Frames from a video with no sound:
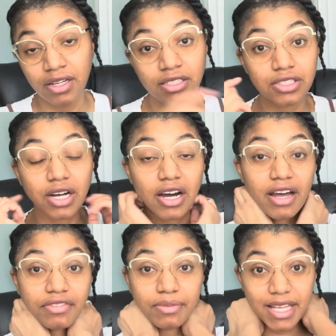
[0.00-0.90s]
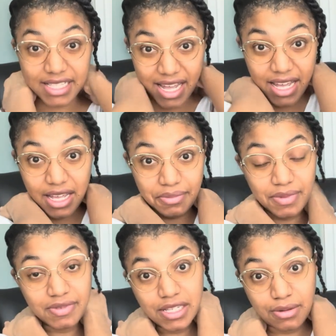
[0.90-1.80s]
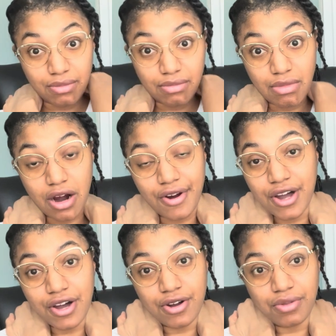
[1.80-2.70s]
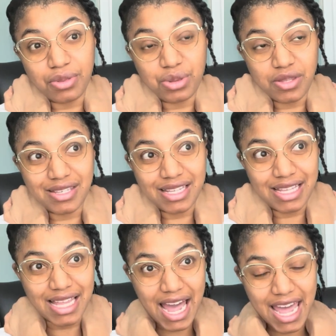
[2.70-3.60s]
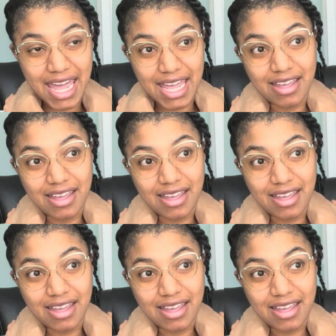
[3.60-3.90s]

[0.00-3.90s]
So I'll have to make time tomorrow, tonight,